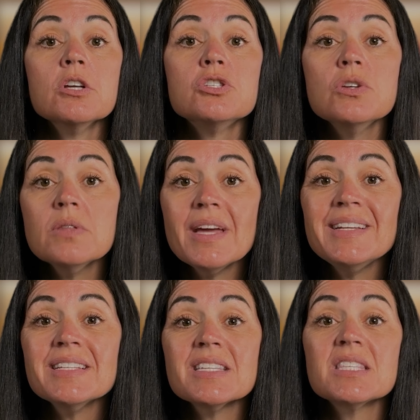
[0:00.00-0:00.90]
Do they
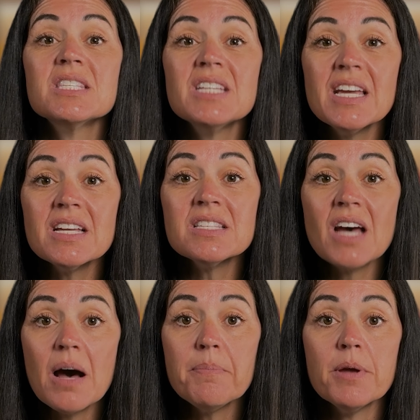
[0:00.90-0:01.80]
need to stand
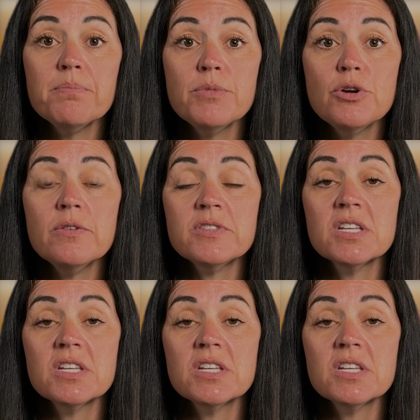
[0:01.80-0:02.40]
up and move